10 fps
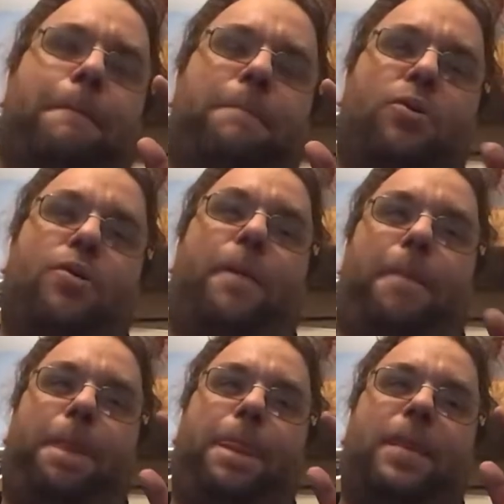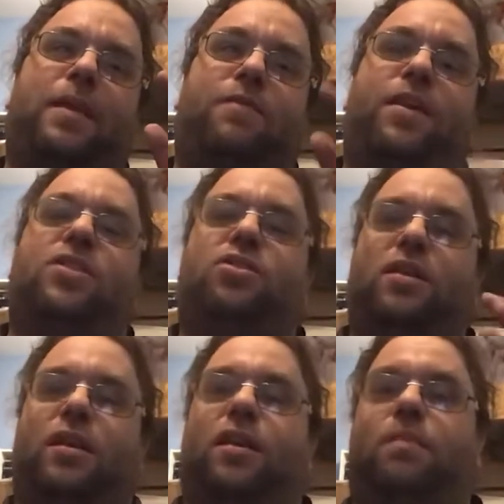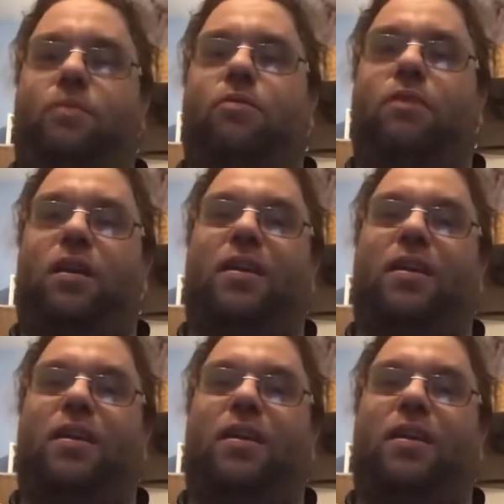but eventually that gets boring.